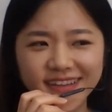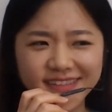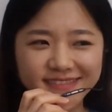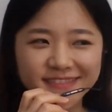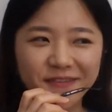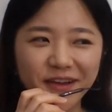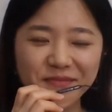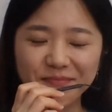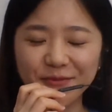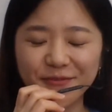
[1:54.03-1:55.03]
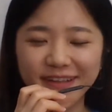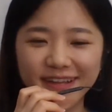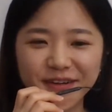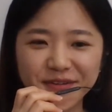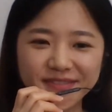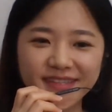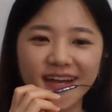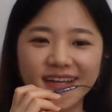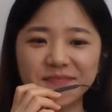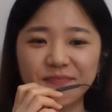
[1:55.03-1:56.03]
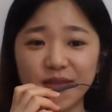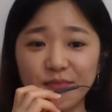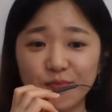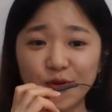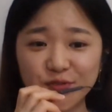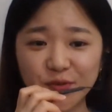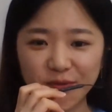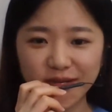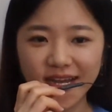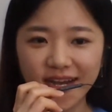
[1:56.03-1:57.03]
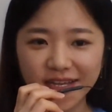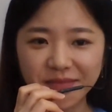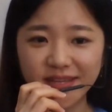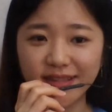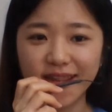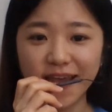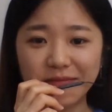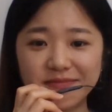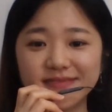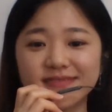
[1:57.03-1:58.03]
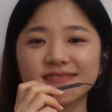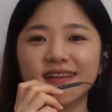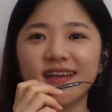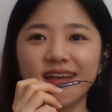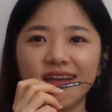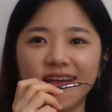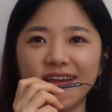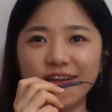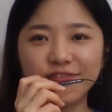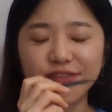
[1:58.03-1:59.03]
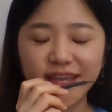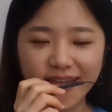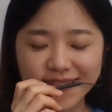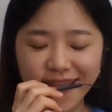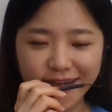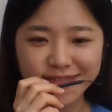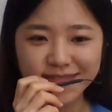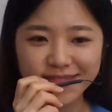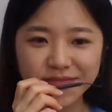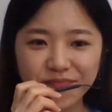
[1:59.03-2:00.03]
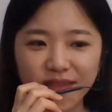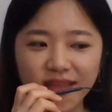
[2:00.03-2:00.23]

it's quite boring because I spent most of the time in labs and looking at cells.